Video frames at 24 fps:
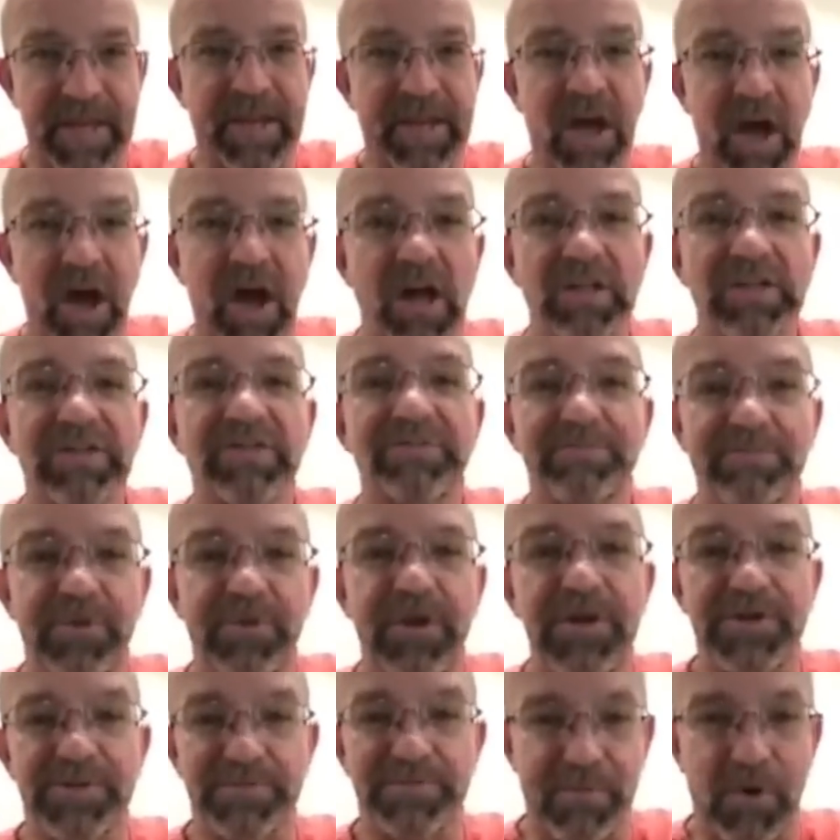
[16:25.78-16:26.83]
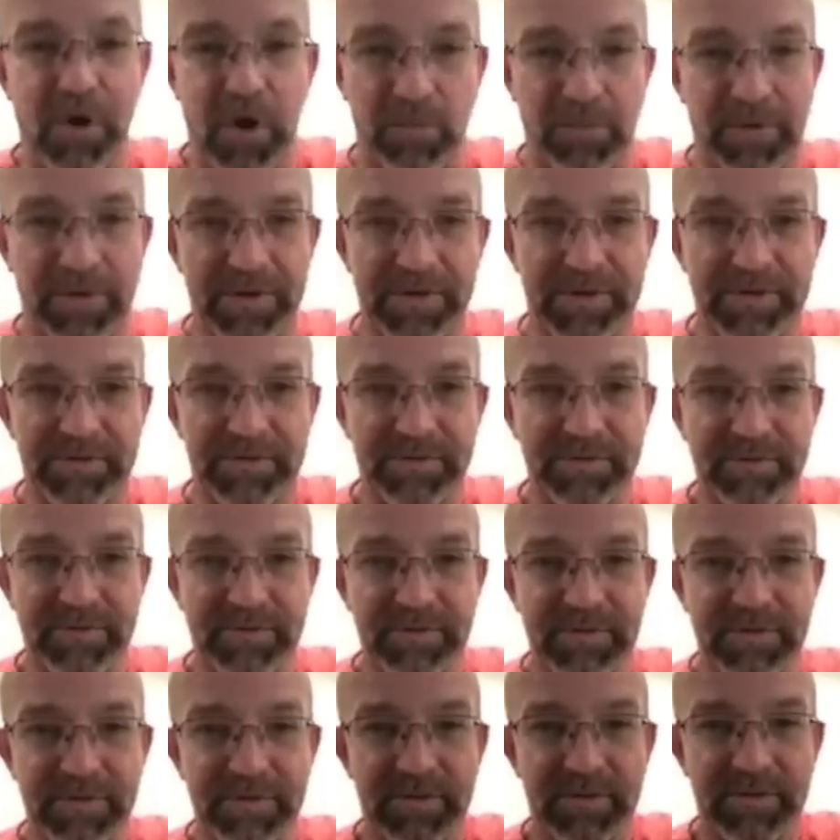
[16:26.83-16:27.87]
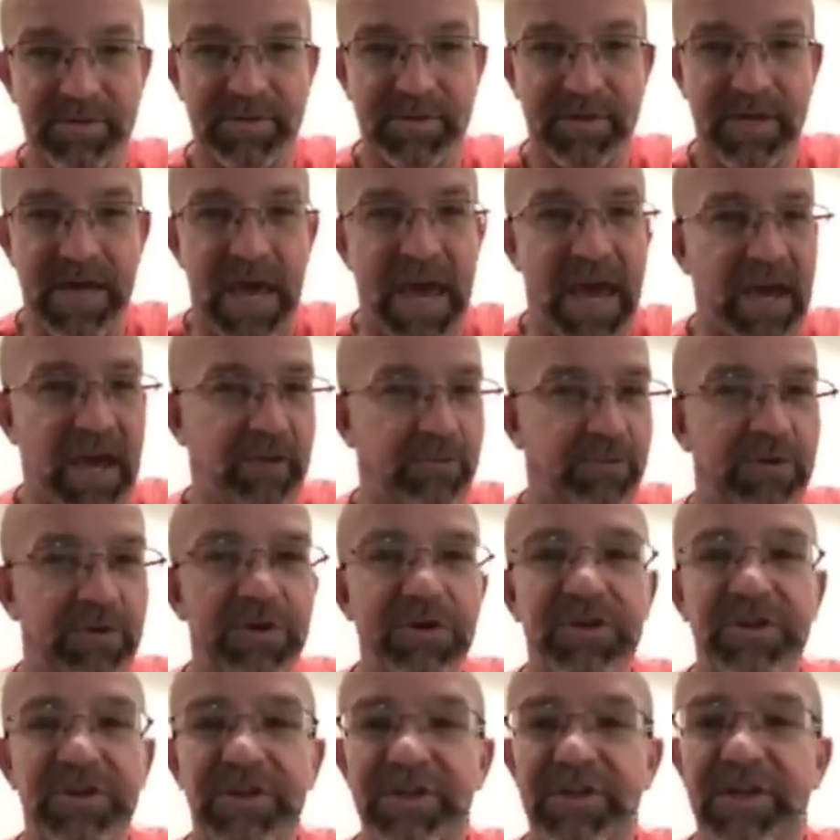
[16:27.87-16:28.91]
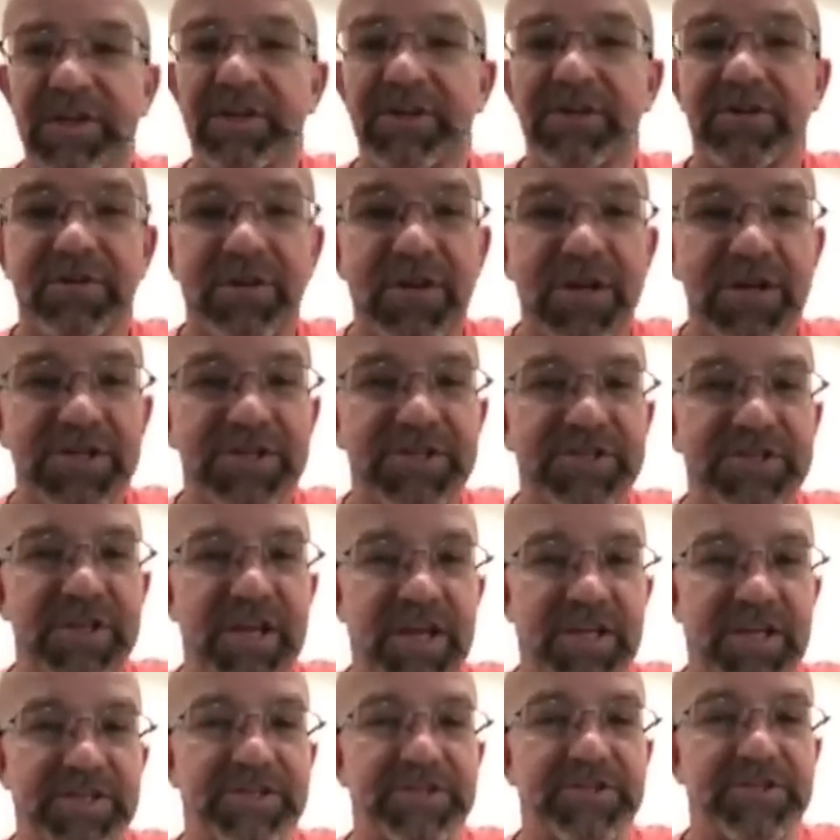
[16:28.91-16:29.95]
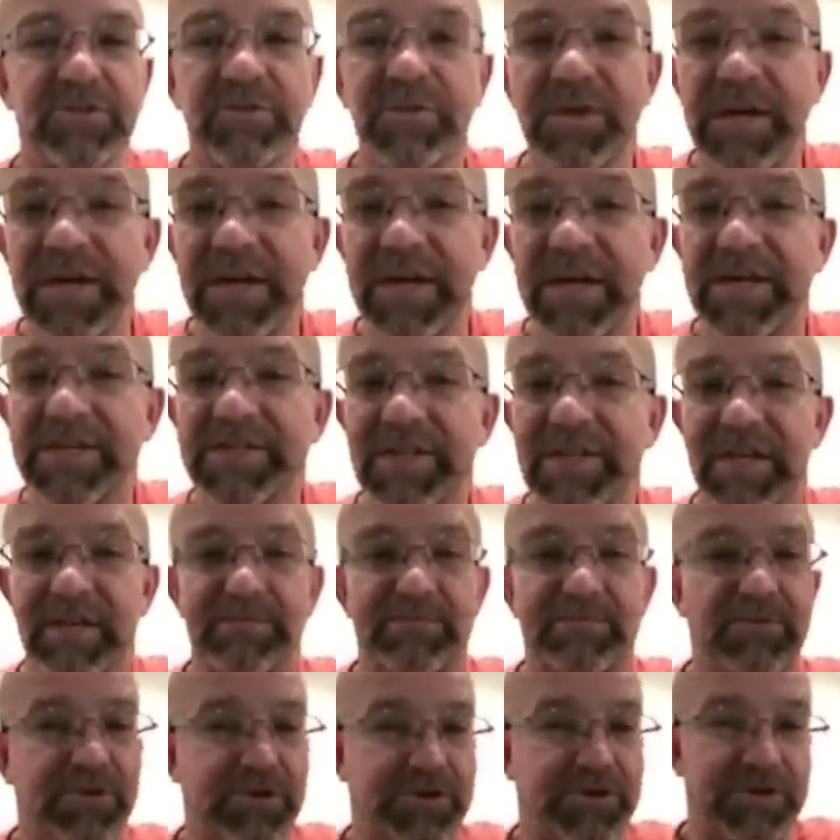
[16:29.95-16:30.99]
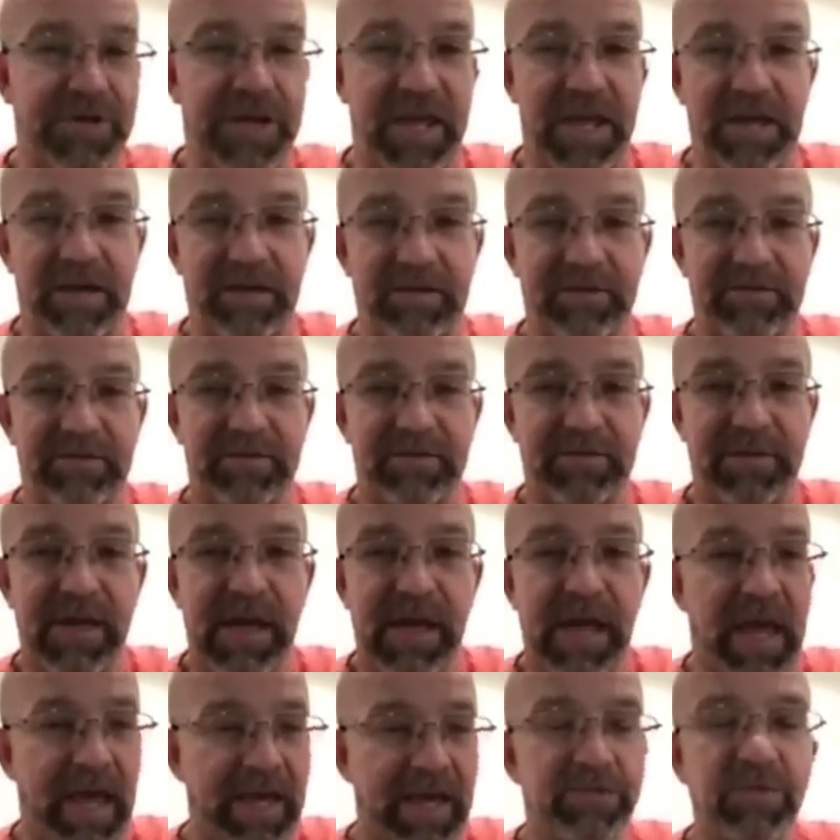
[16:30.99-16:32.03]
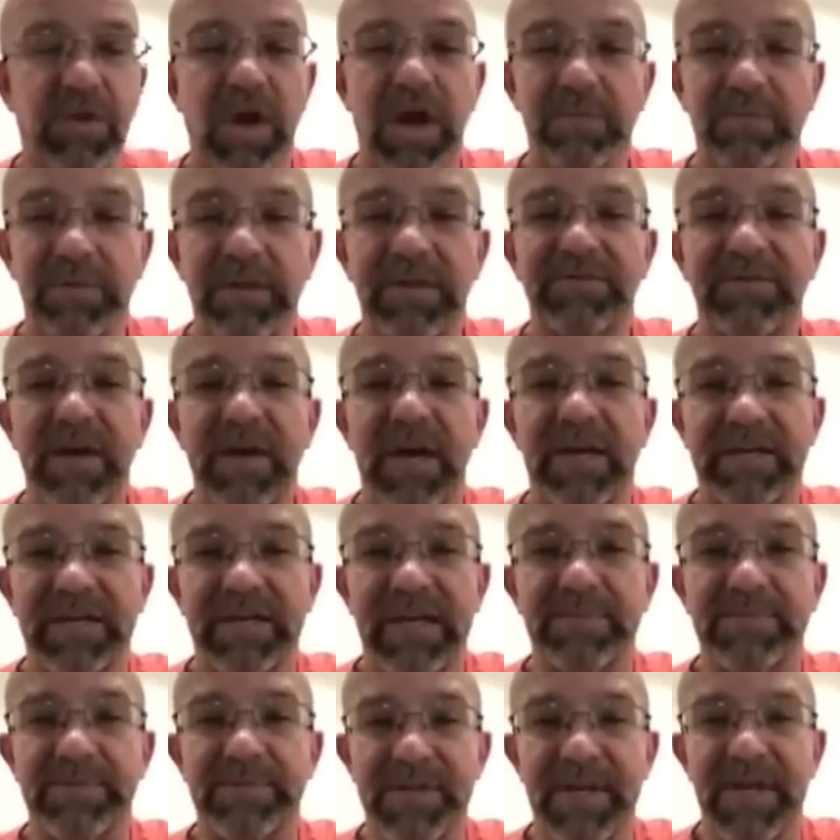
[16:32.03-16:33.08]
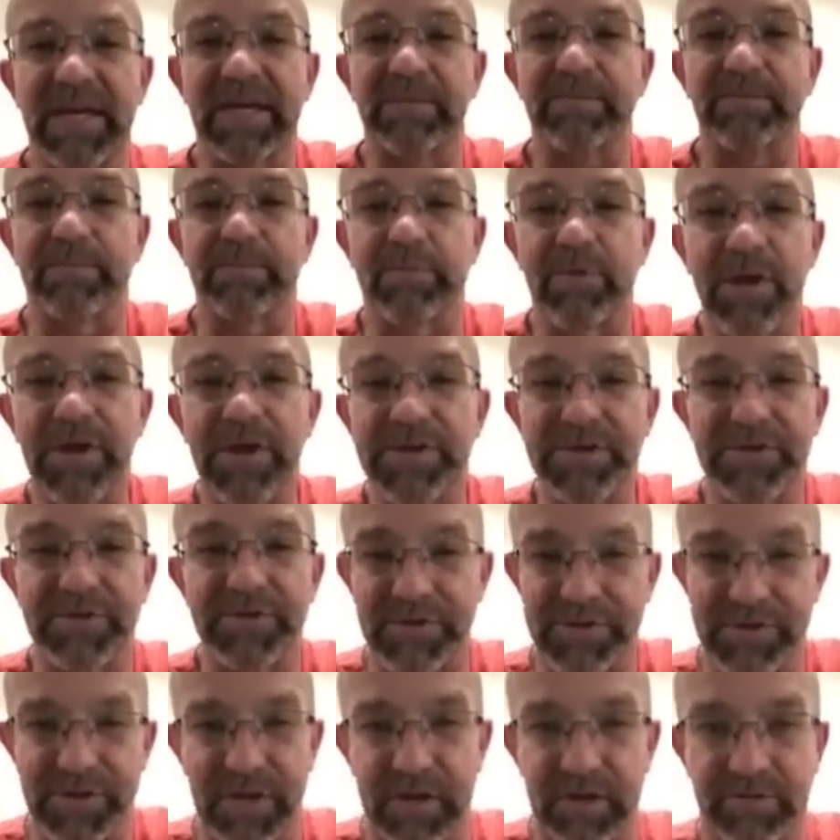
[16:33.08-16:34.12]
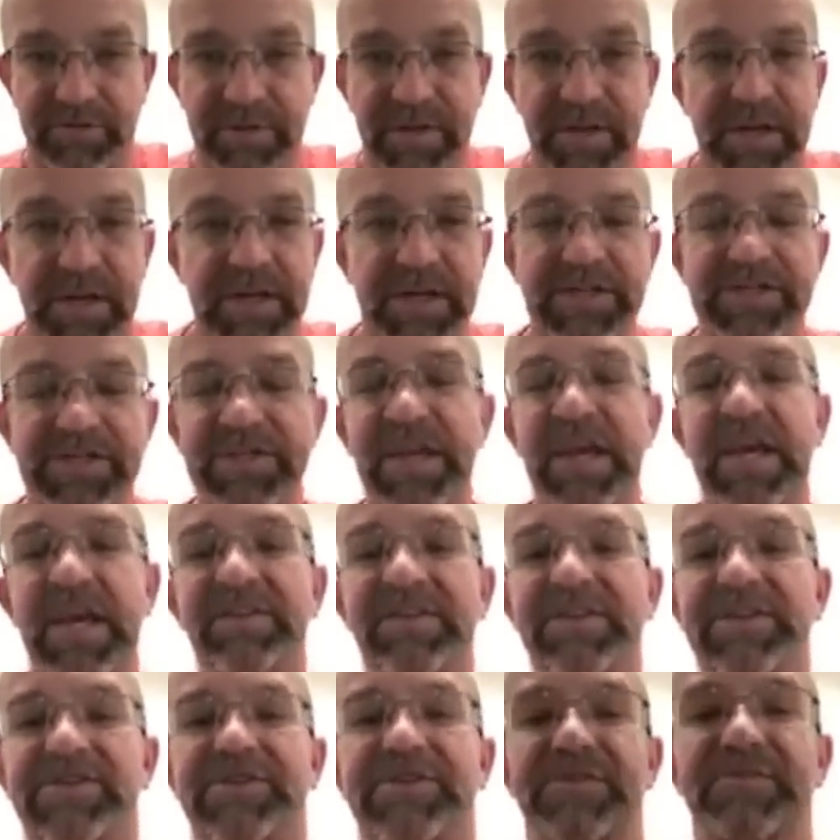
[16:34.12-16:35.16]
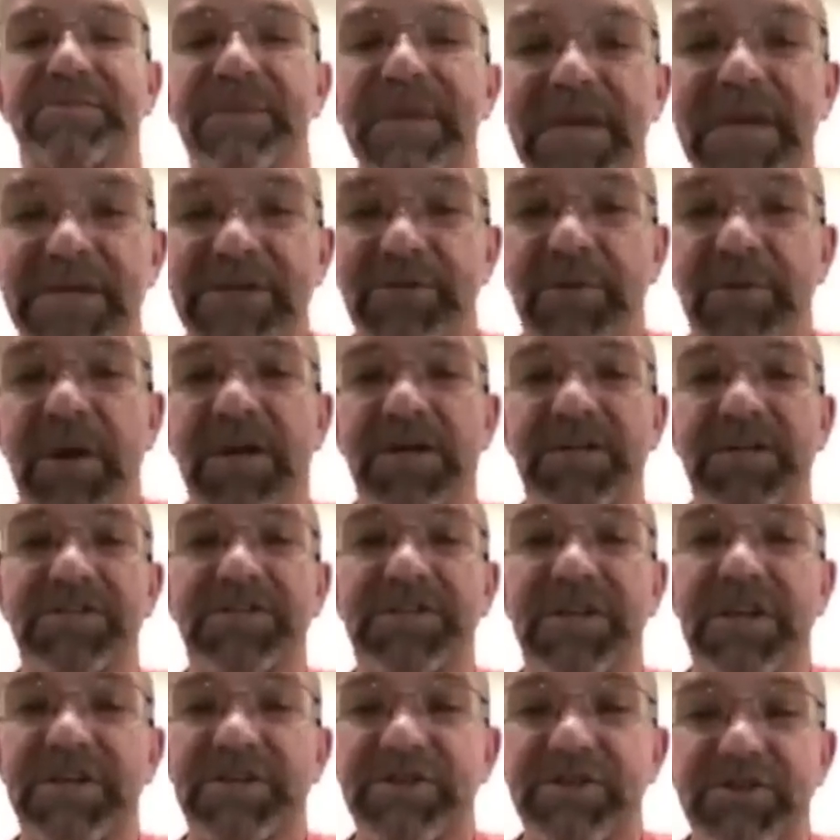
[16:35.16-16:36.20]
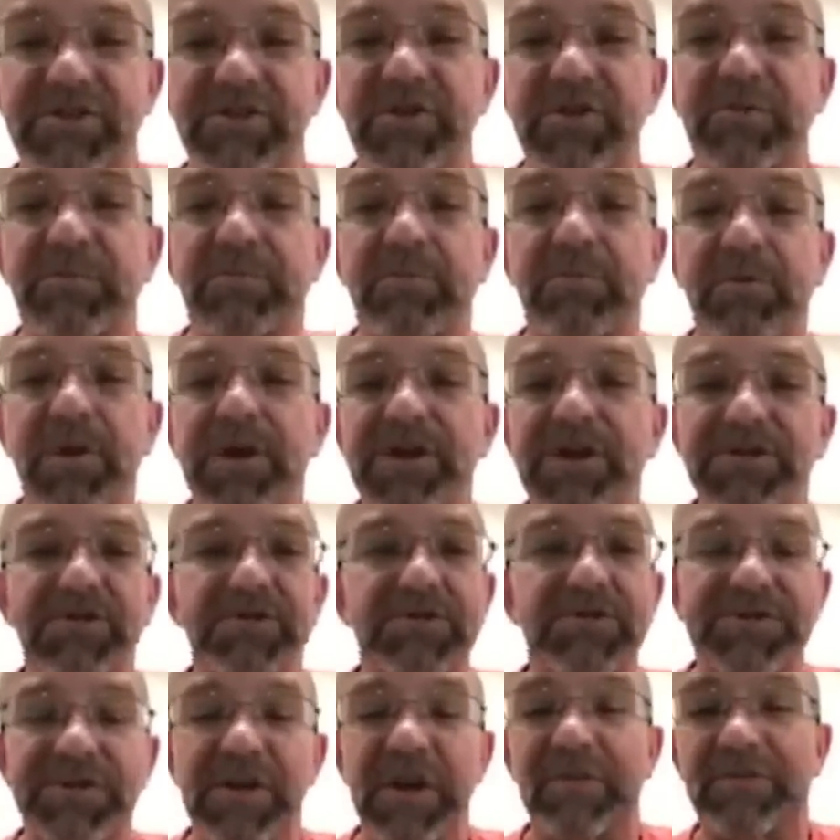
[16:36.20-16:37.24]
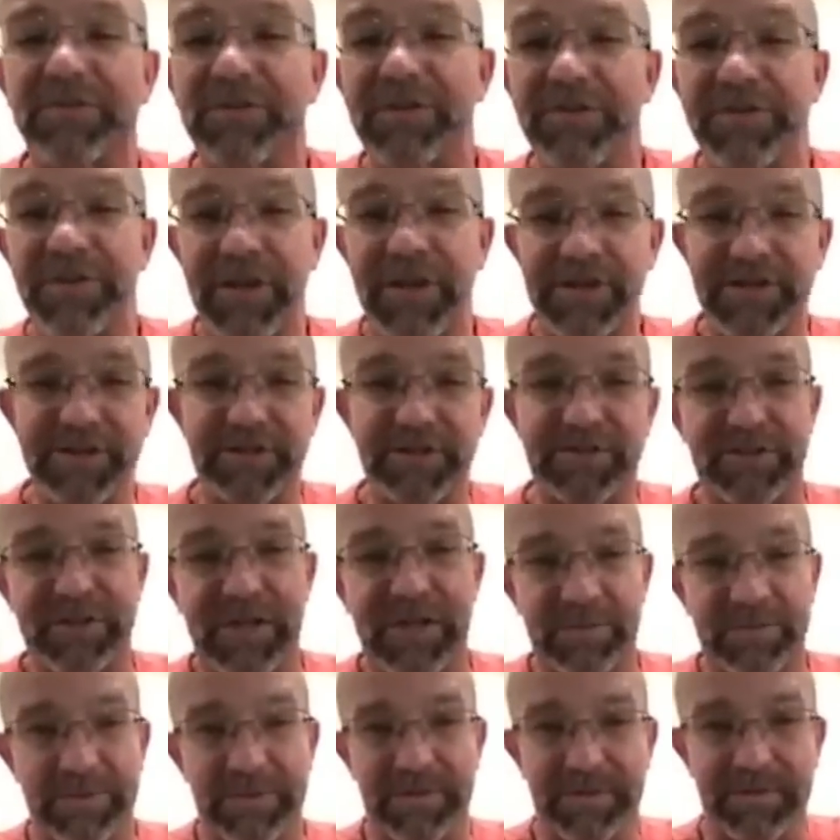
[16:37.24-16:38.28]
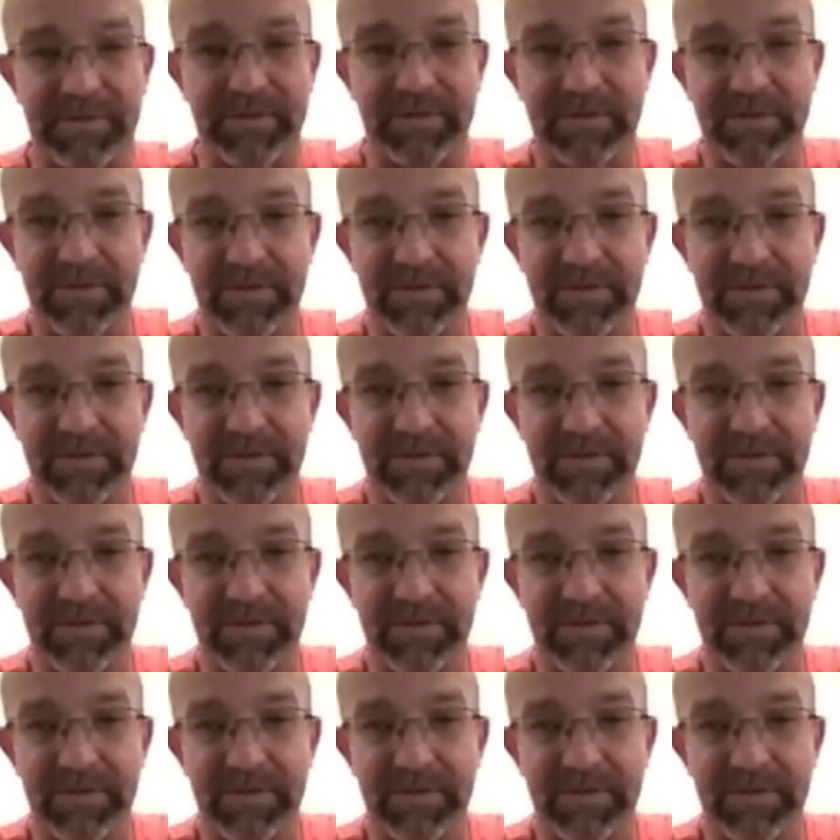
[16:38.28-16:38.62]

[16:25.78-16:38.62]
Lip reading: An olive press moment. And we're going to get crushed and squeezed and pushed down. That's why I believe God keeps saying, brace yourself. He's saying this to me so I can say it to you. Brace yourself for the things that are coming.